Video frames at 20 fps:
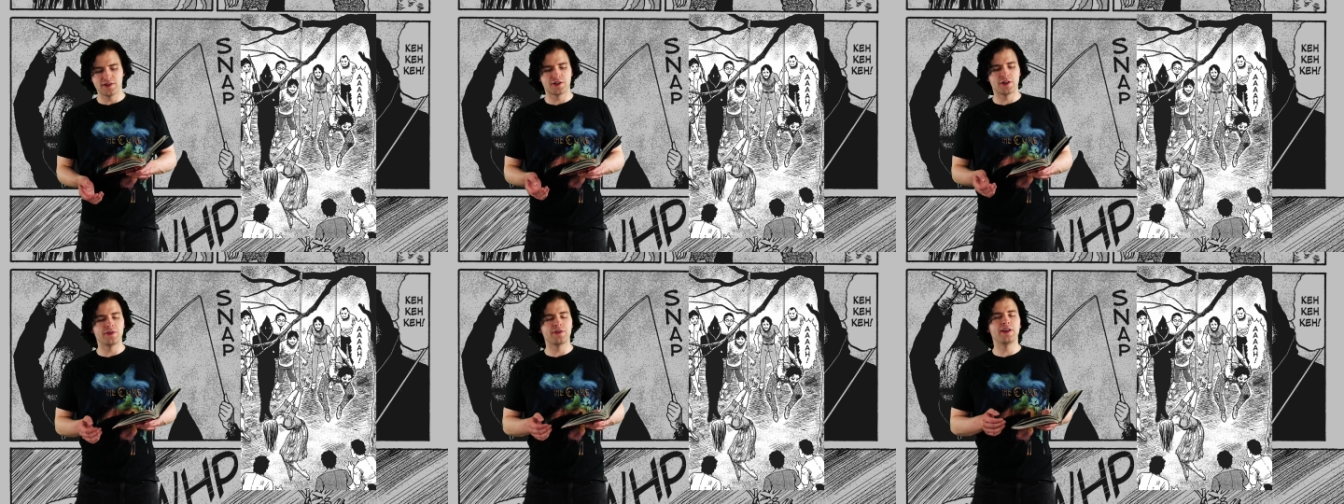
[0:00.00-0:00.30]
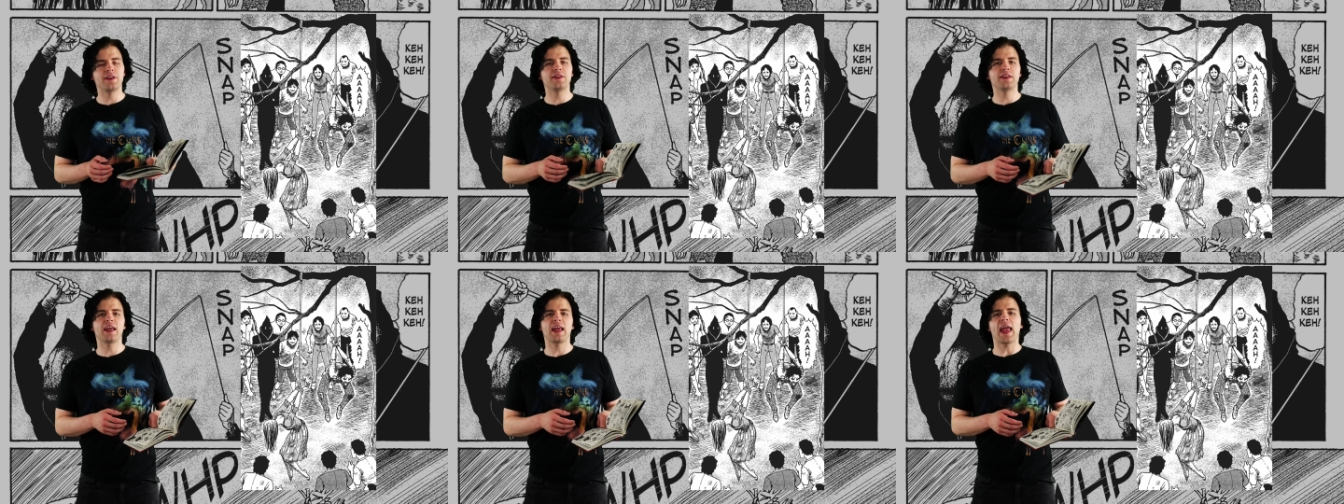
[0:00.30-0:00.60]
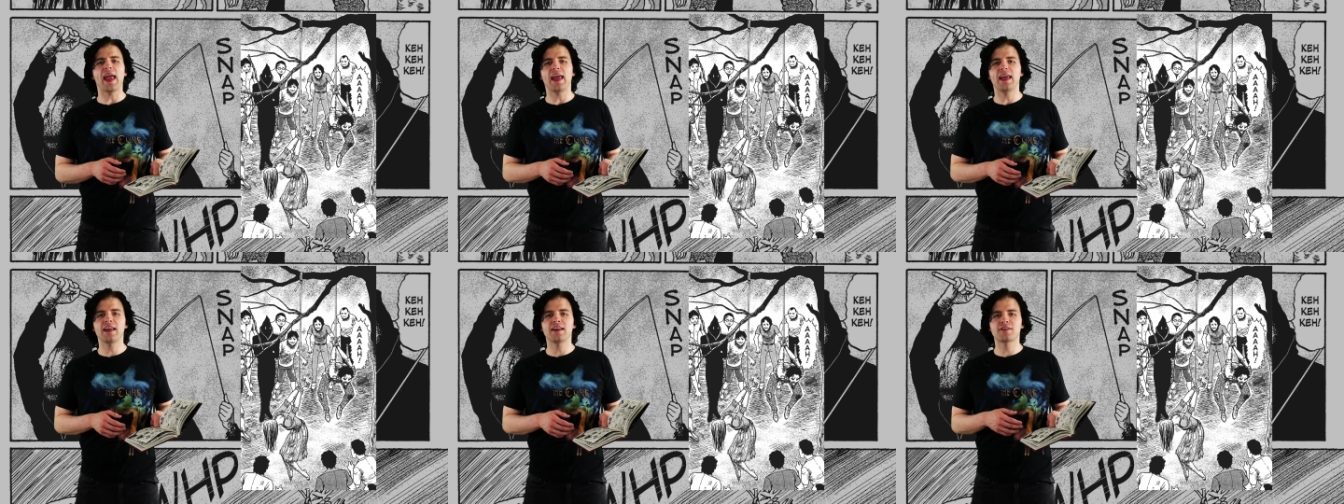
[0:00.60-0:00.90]
So then they
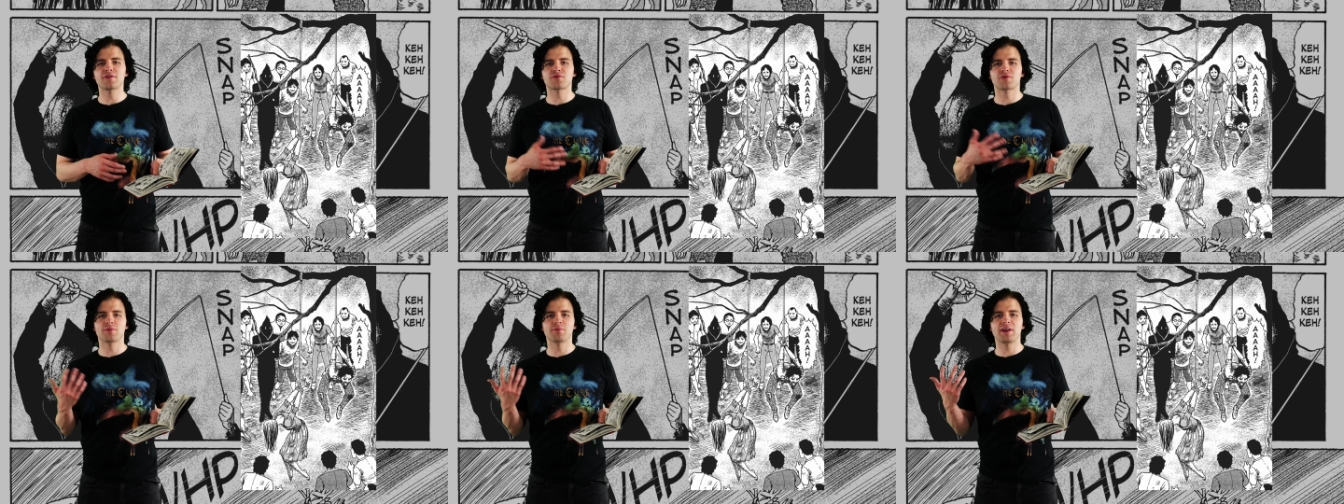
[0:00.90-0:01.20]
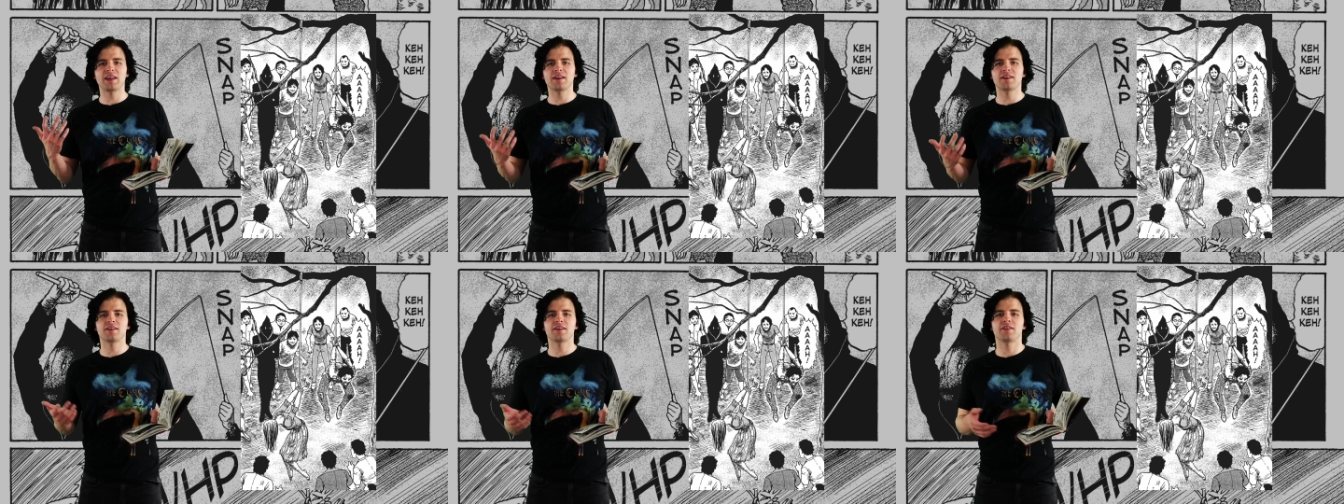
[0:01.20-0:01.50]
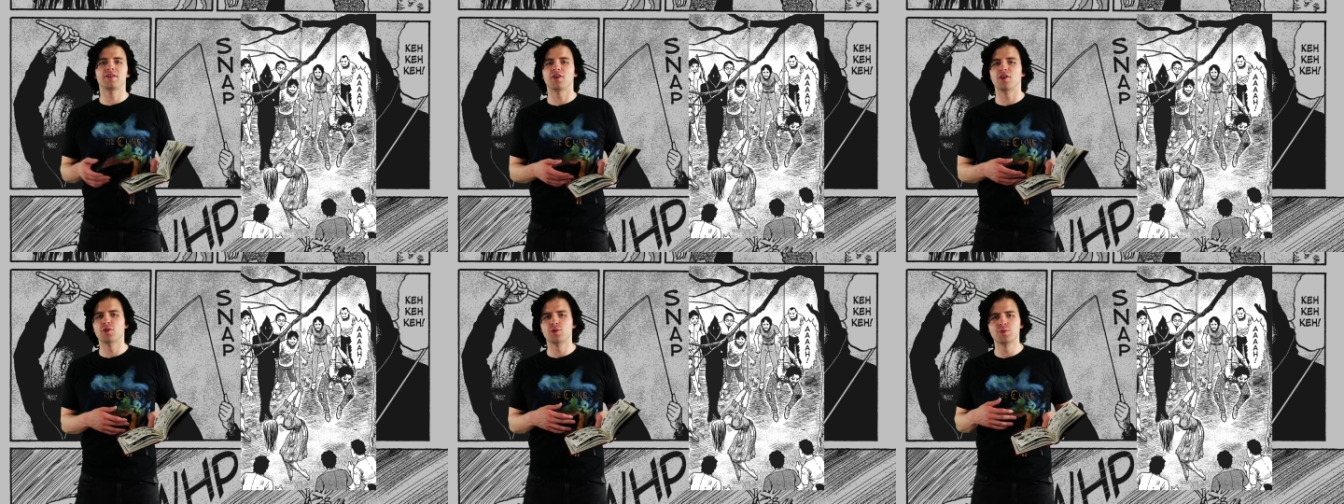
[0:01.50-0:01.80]
hang Remina
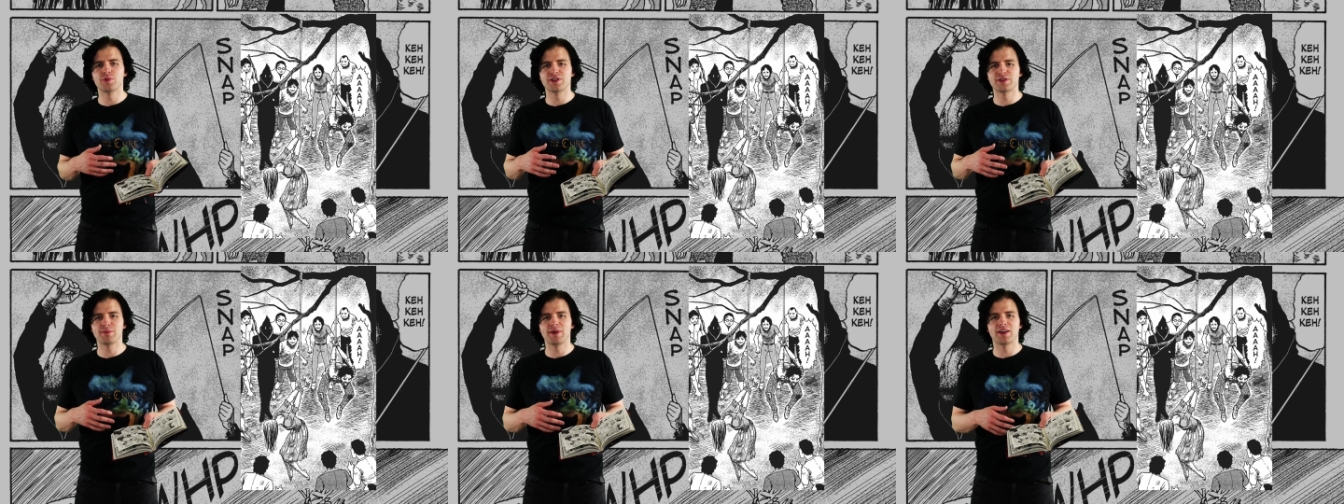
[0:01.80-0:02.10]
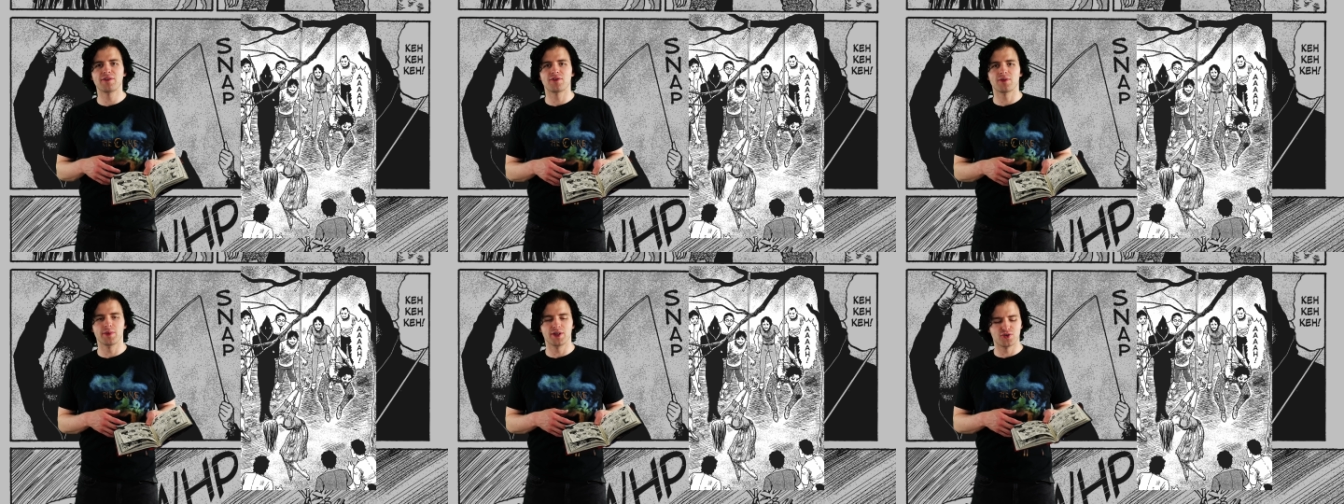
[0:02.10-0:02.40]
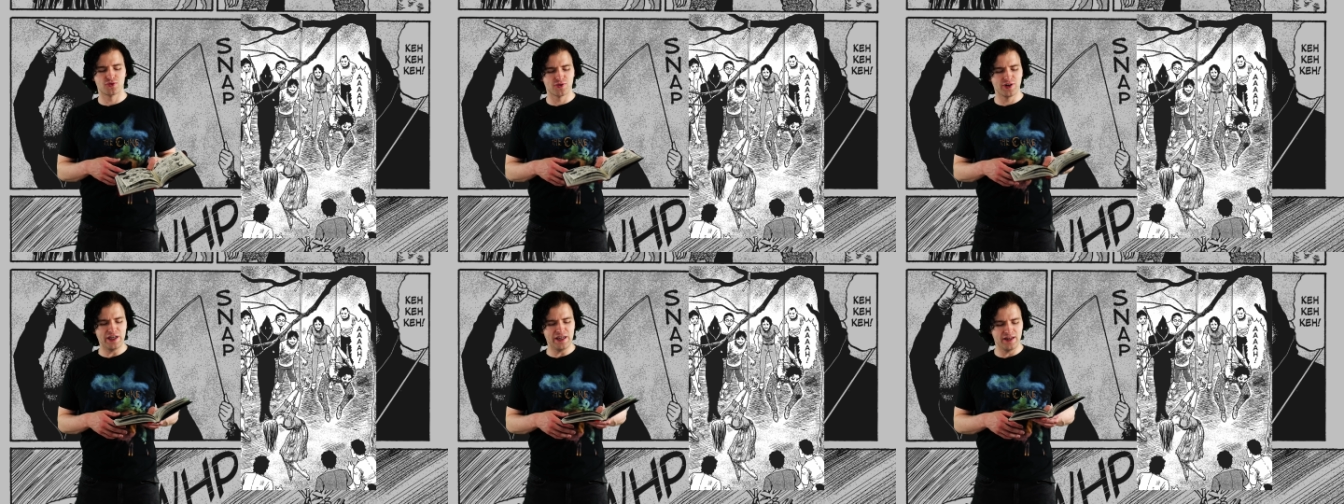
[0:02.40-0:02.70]
and the homeless man from a
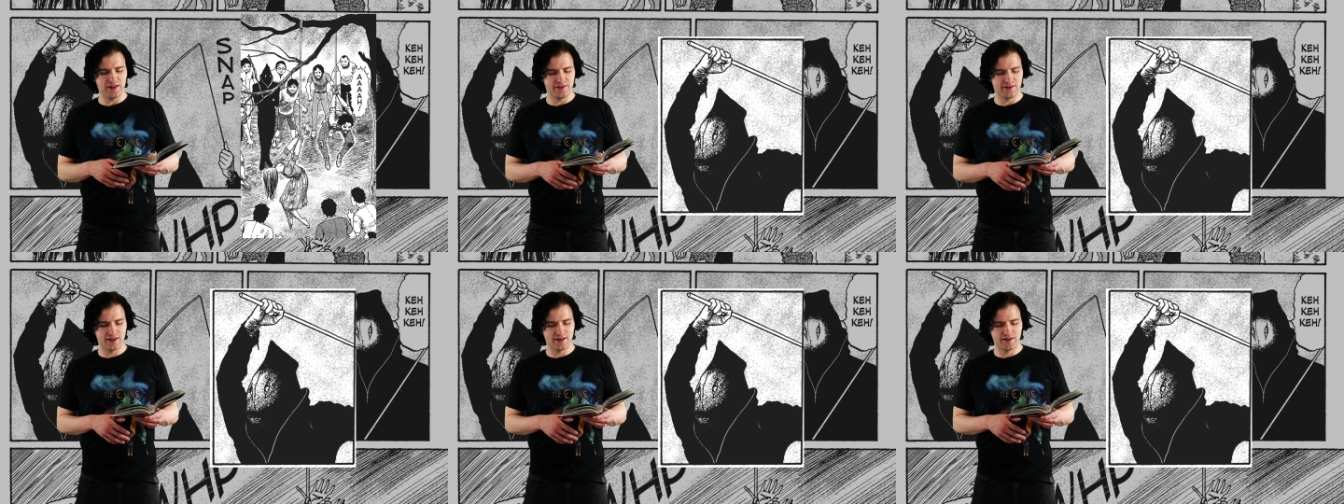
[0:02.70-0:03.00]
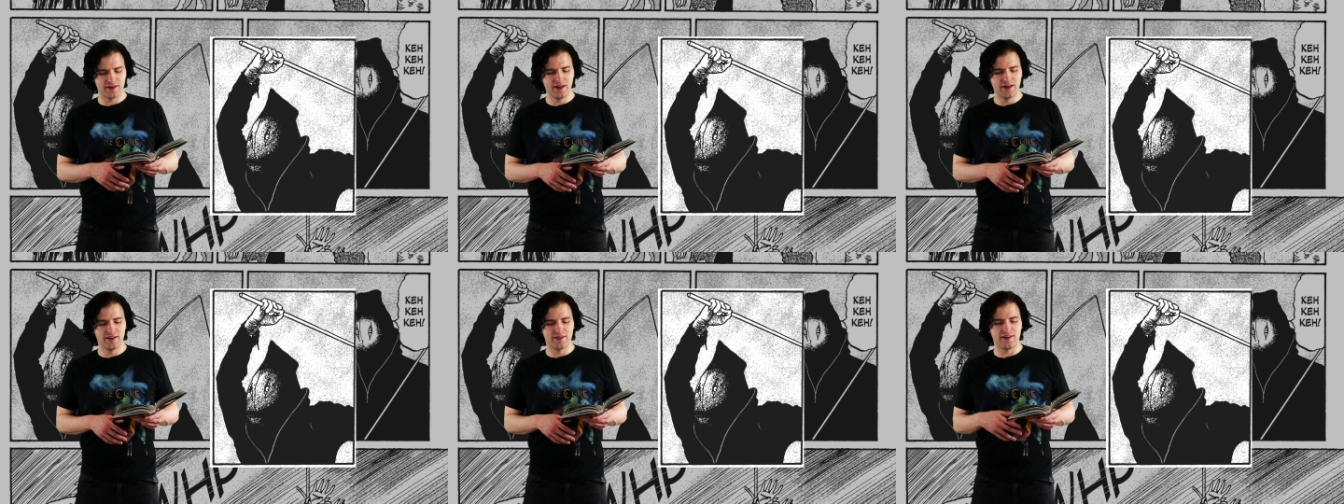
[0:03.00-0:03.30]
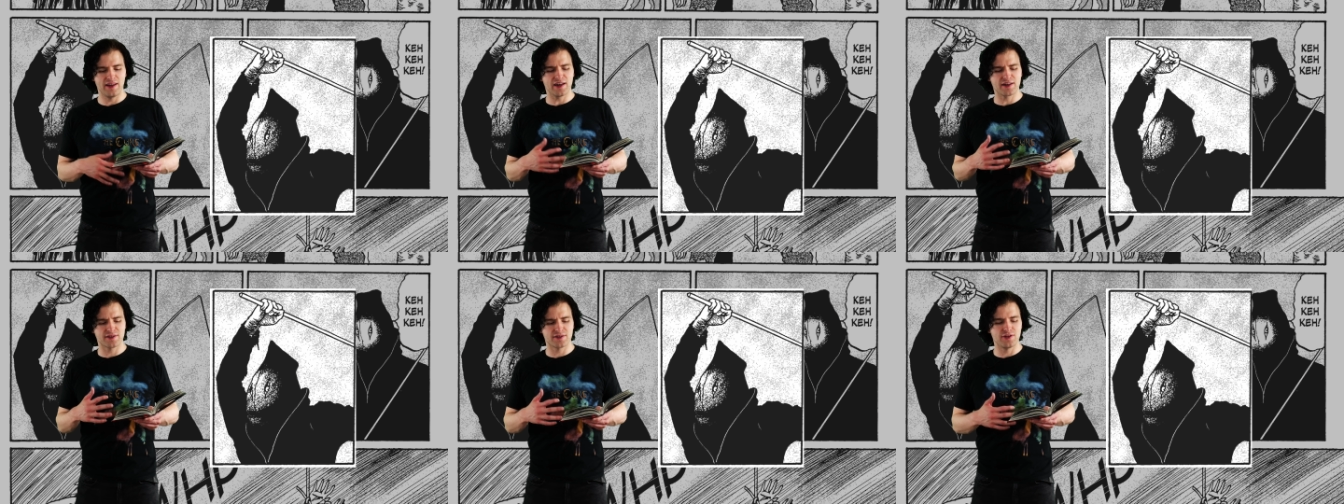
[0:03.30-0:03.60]
tree, and then
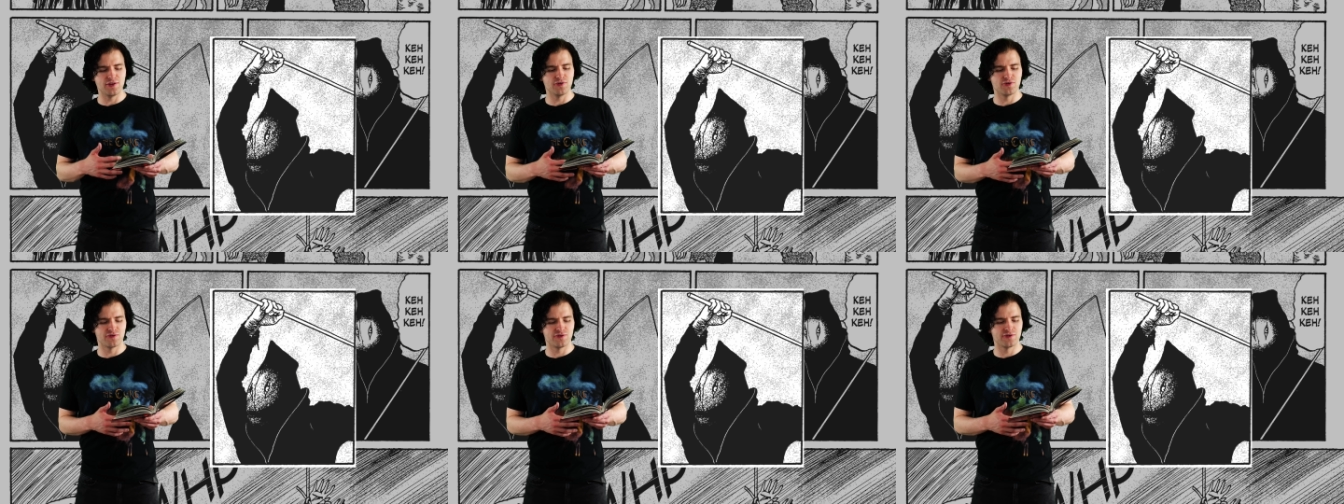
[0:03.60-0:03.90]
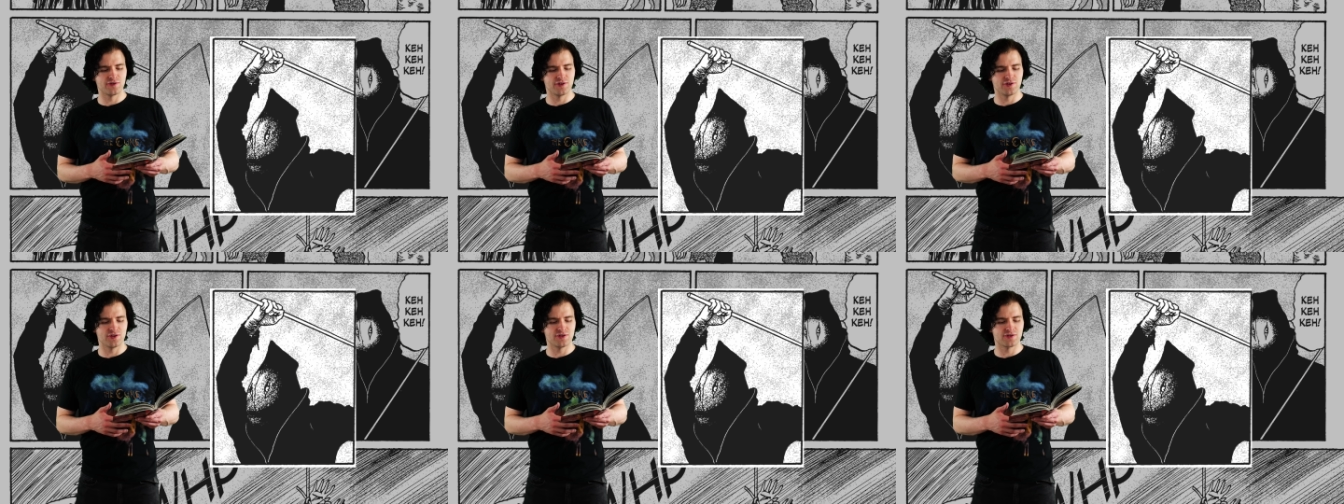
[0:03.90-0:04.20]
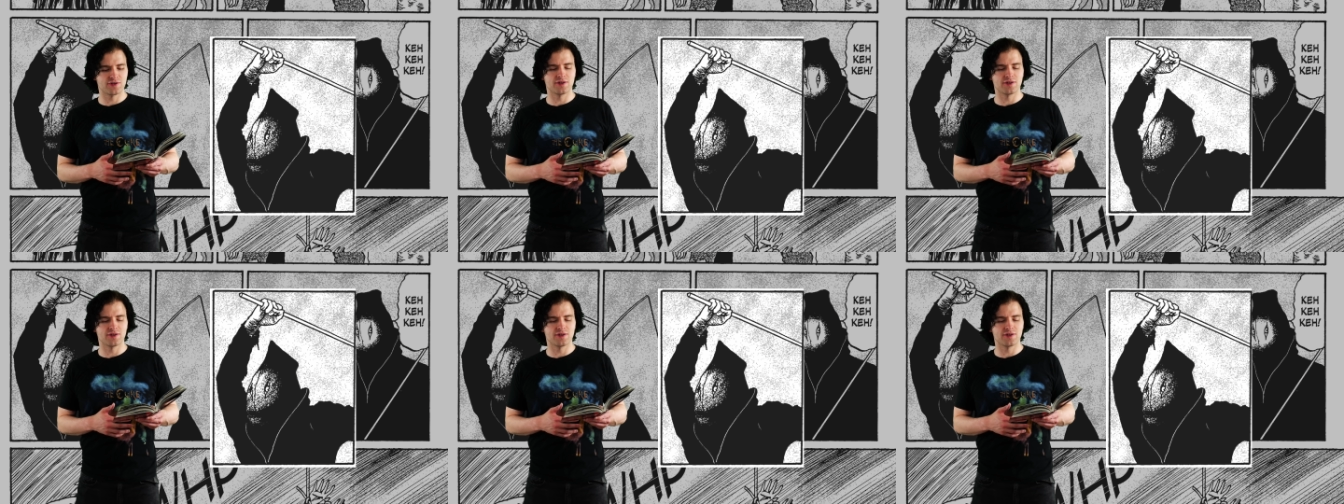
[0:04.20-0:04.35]
the executioner just